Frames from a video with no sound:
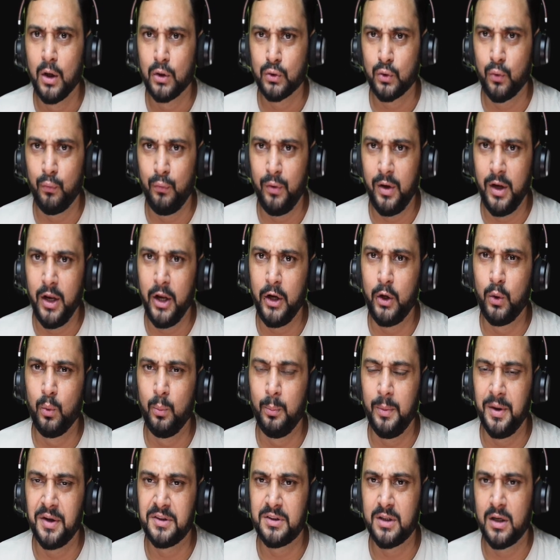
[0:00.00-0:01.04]
So we need to
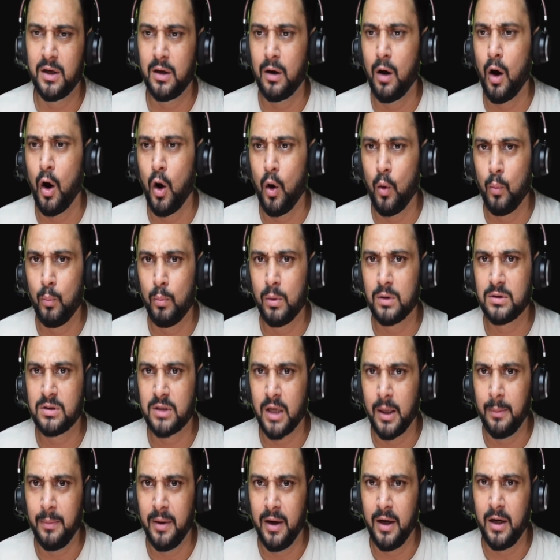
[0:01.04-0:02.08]
measure how much
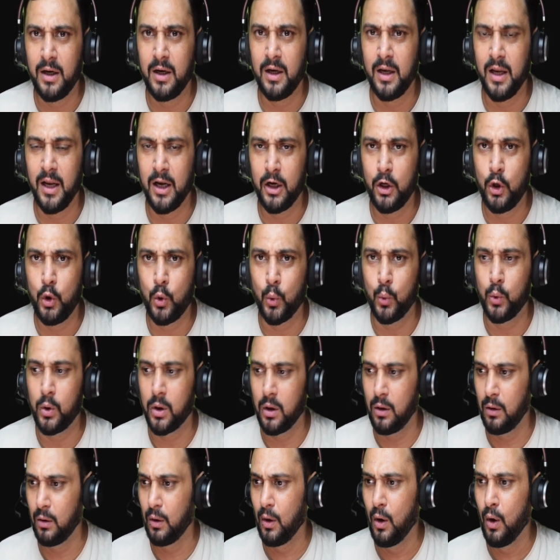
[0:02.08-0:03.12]
time it take total.